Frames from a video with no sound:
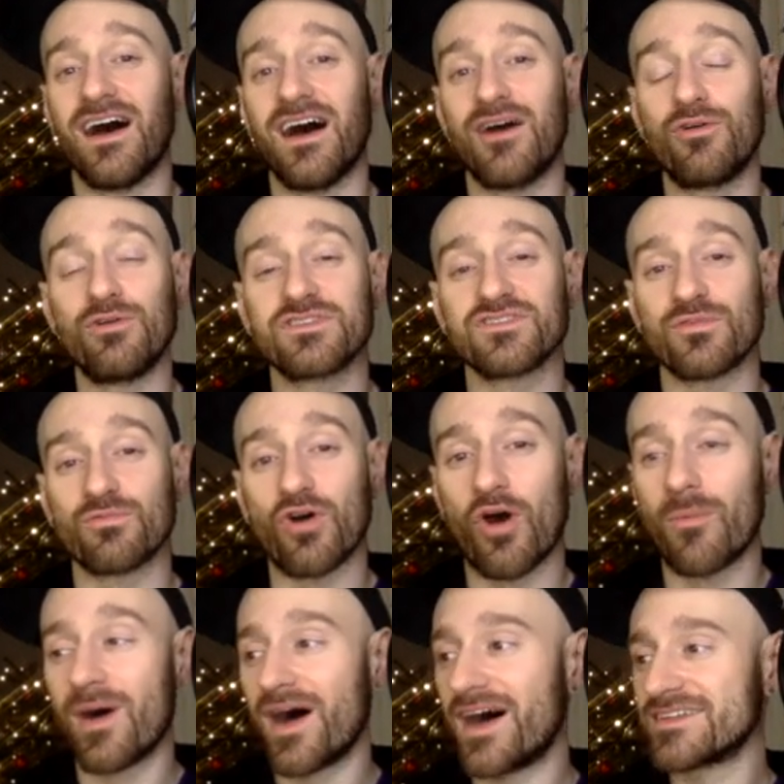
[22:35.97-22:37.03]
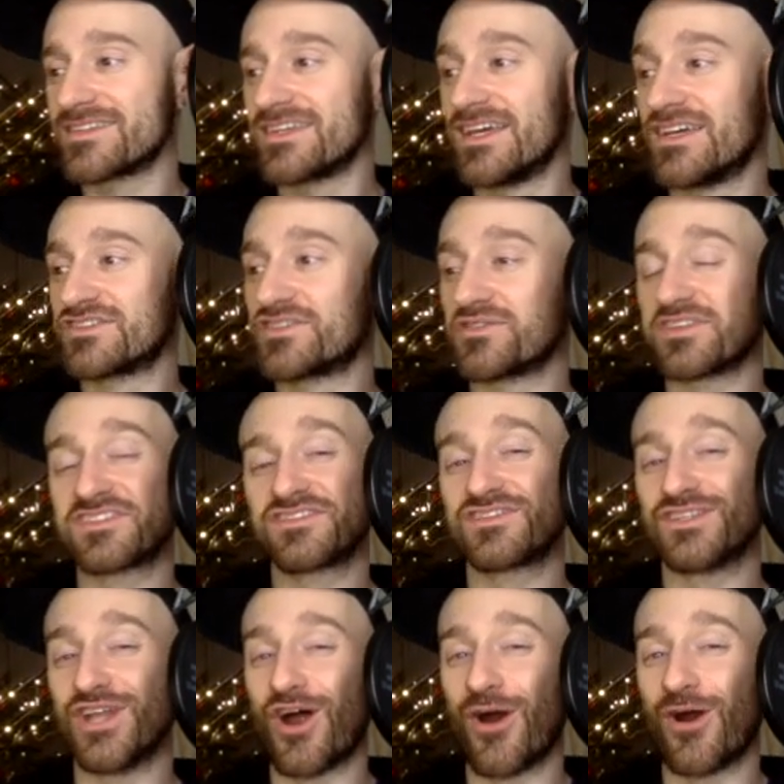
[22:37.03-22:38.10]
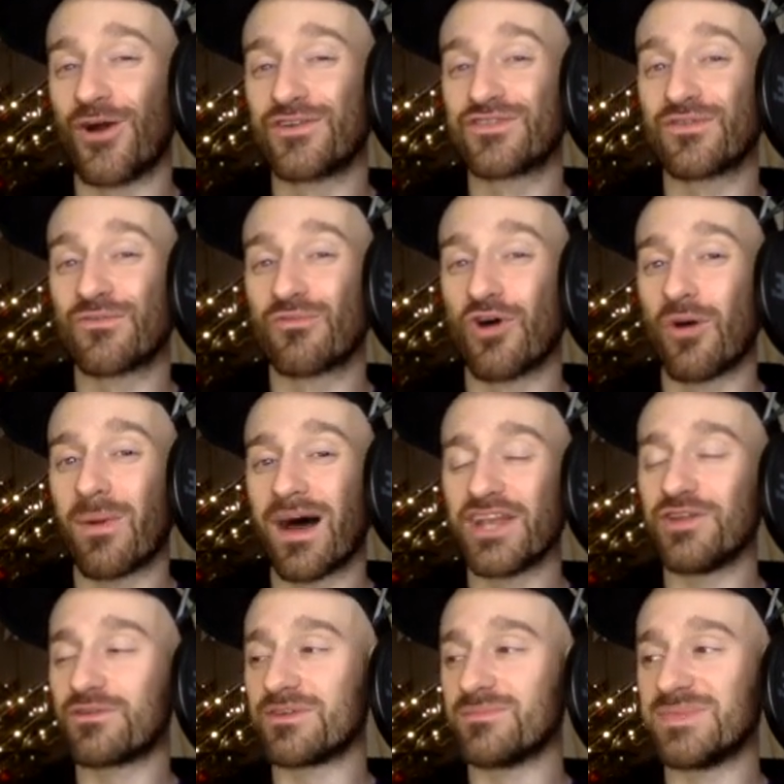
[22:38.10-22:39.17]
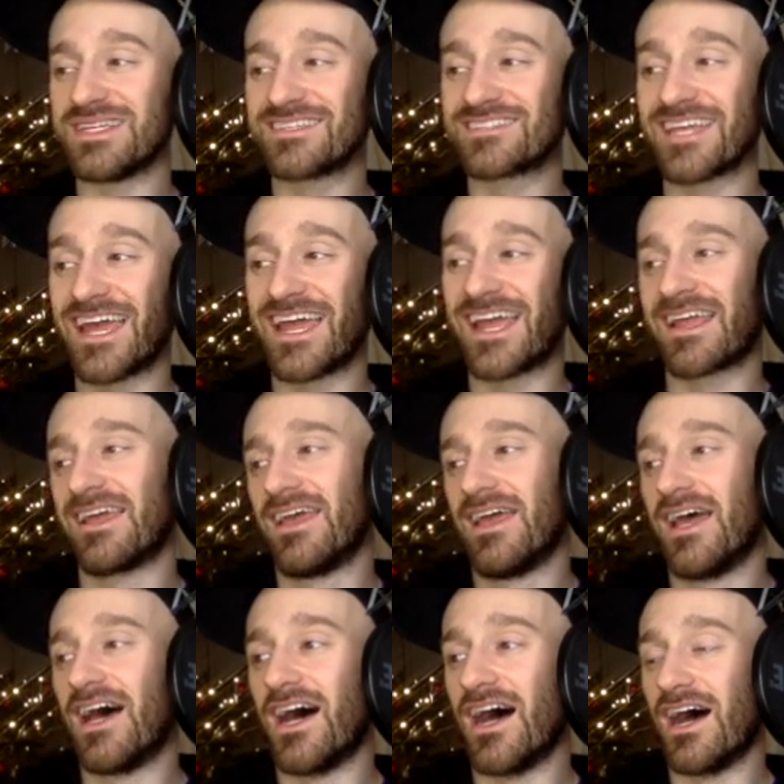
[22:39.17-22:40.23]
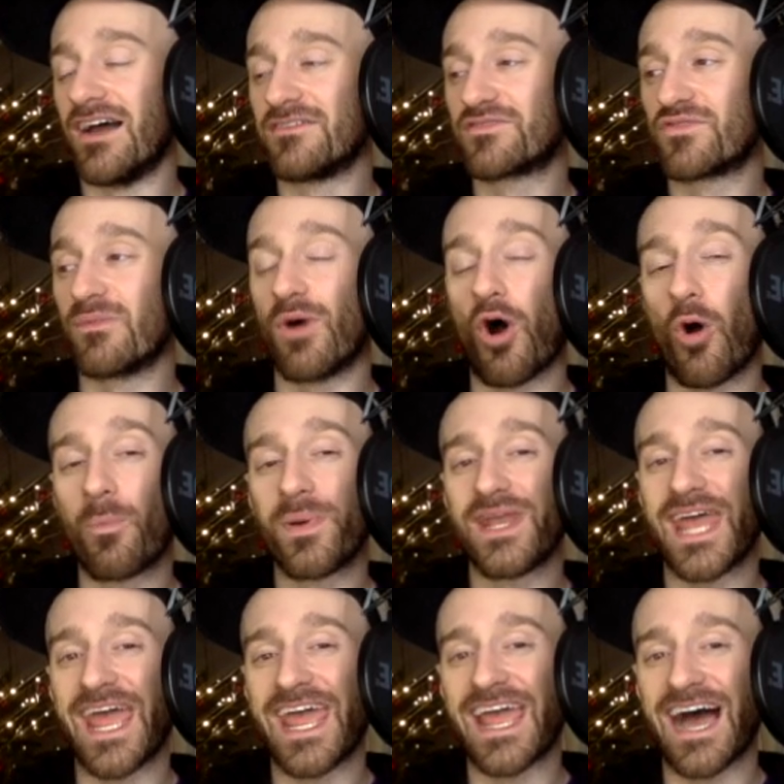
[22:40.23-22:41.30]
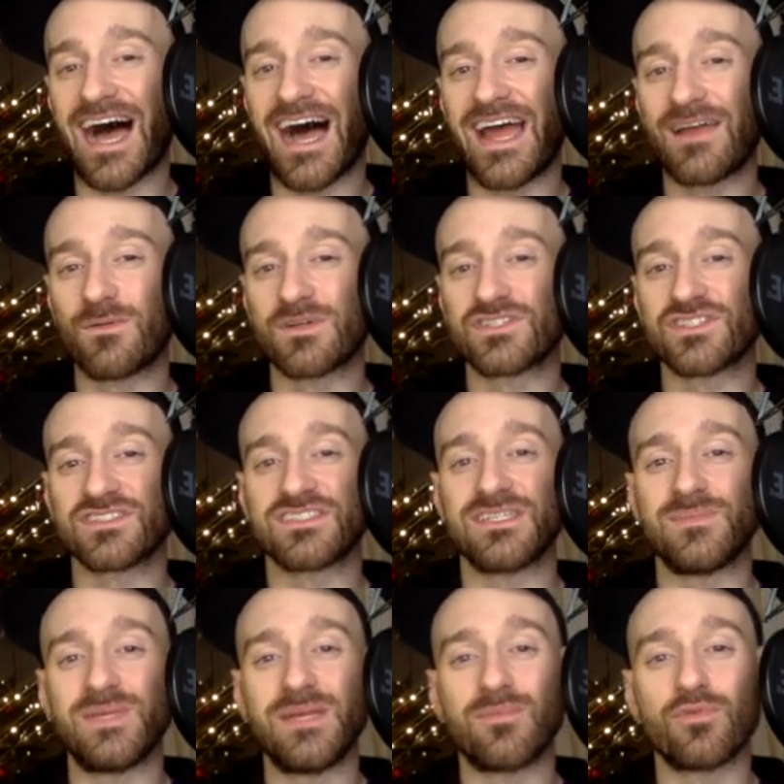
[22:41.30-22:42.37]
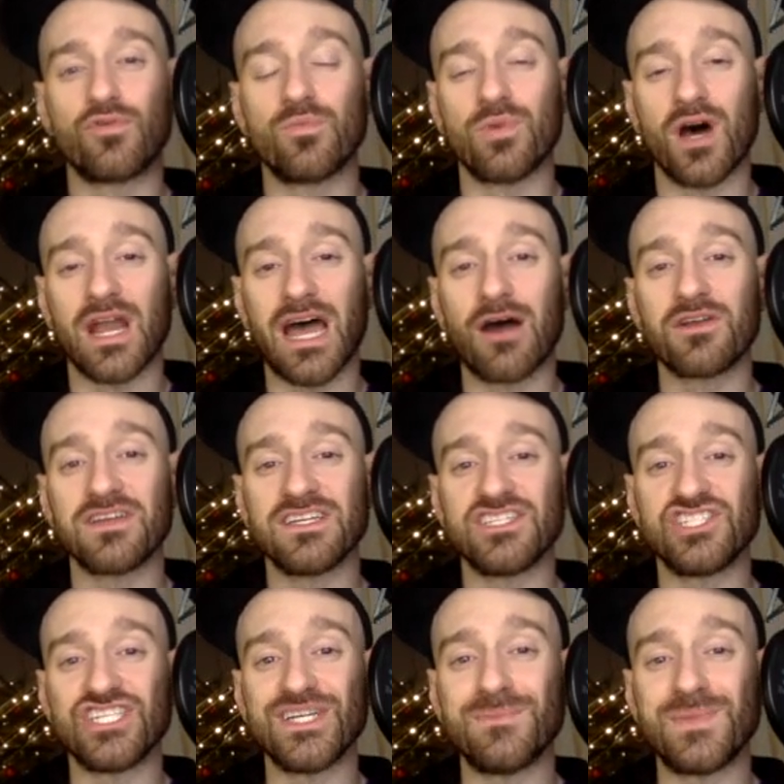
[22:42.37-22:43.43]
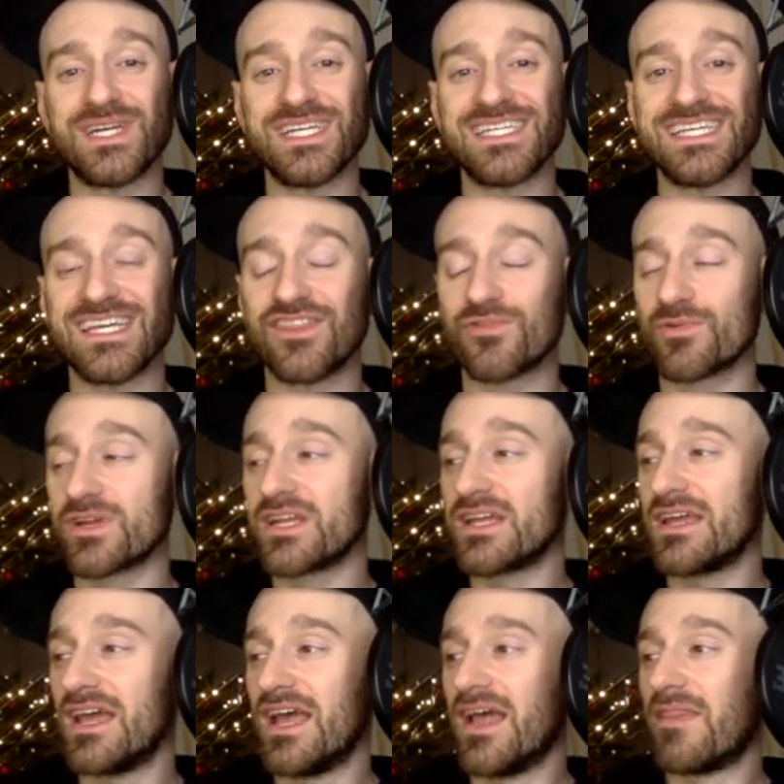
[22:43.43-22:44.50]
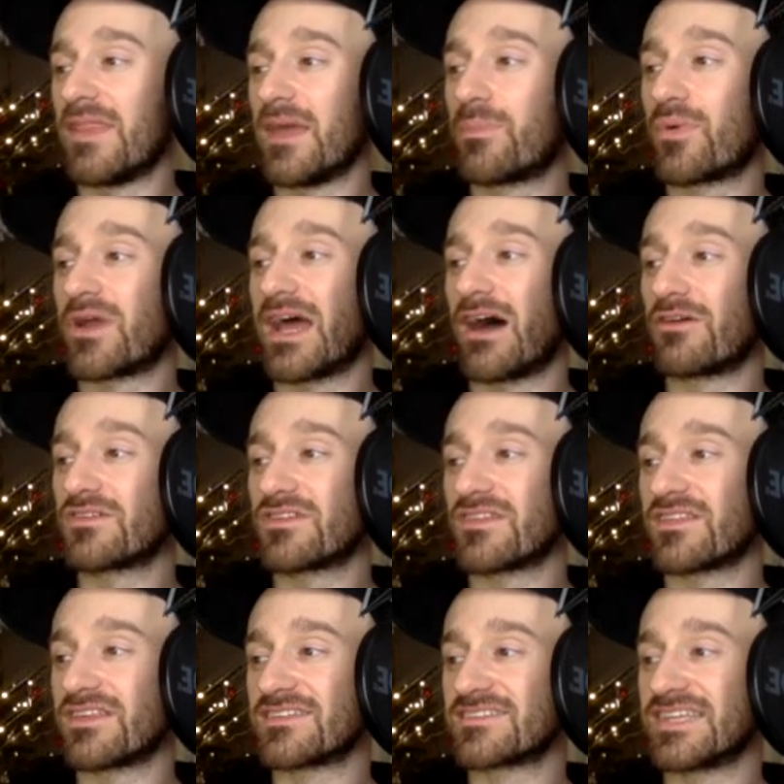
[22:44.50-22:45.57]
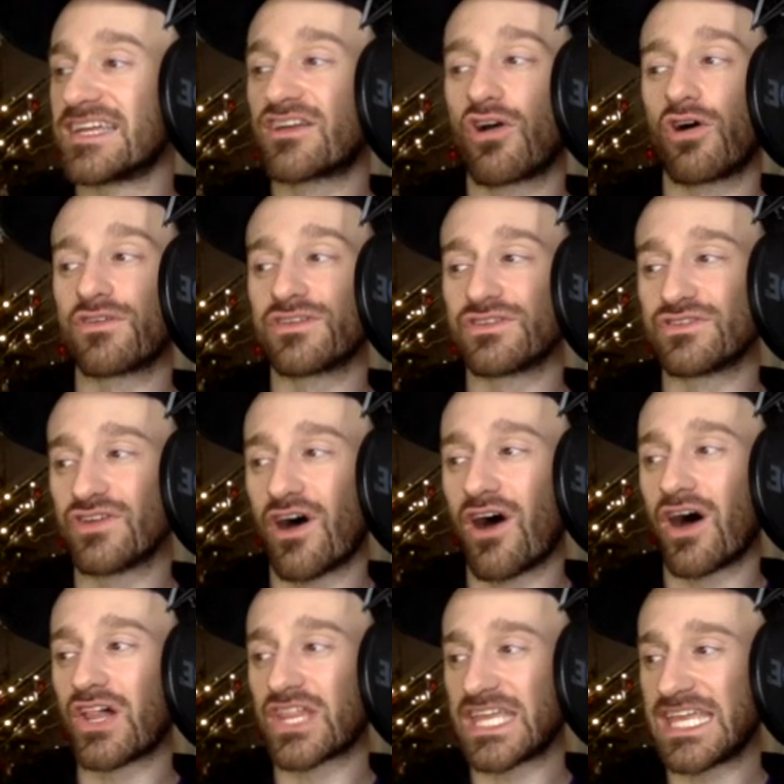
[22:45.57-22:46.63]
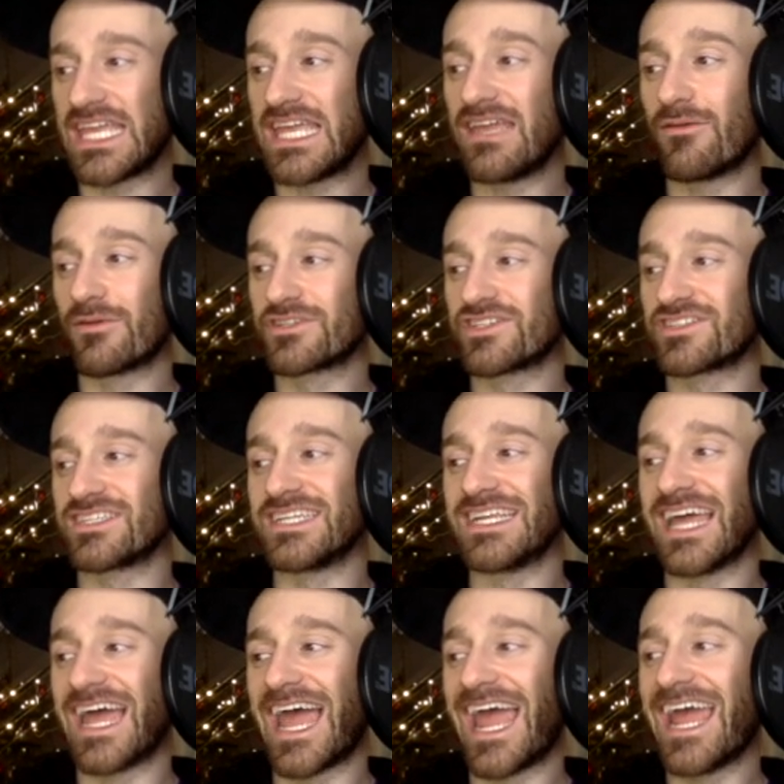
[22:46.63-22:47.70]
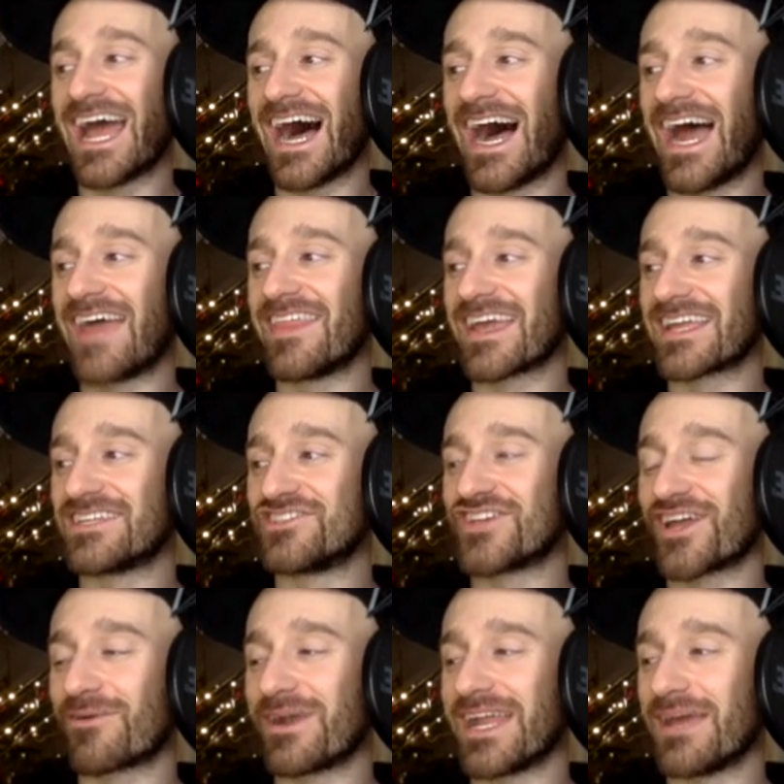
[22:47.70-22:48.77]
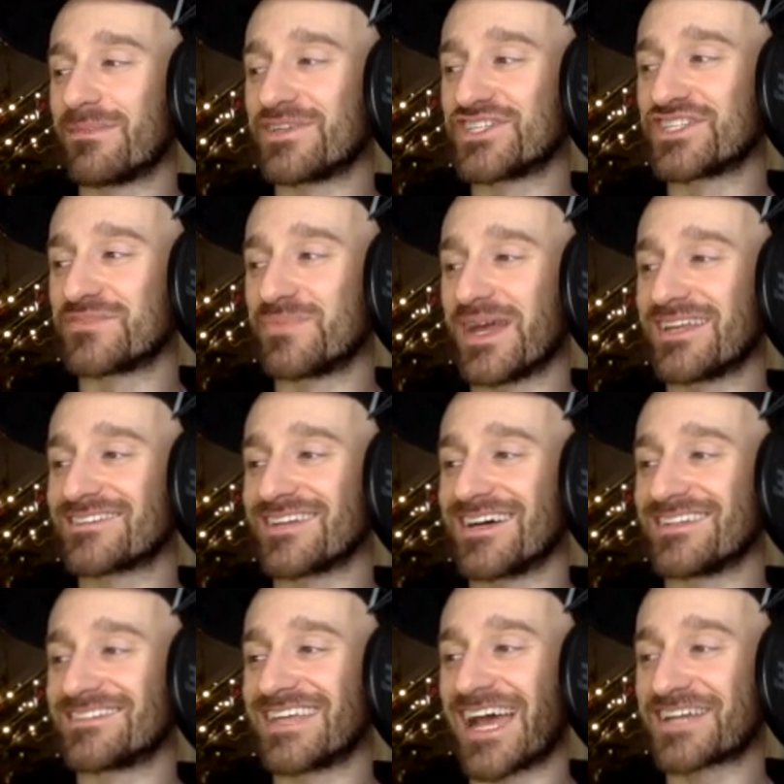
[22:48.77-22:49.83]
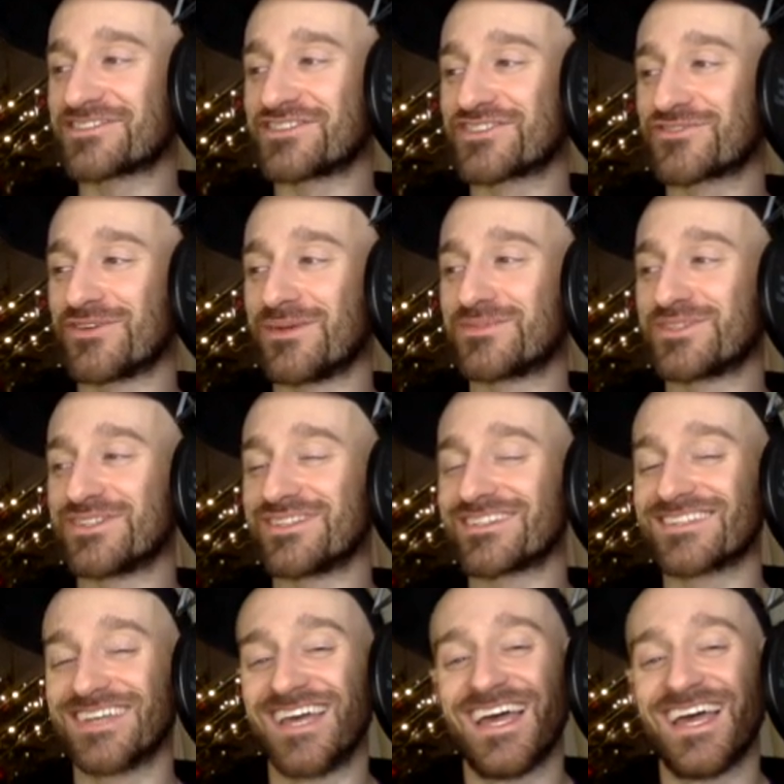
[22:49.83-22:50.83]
who is a robot. So this is an art robot, you could be saying. It's from OpenAI, which is the people who brought out GPT-3. They put out this thing called Dall-E, which is an AI that can generate images based on text descriptions.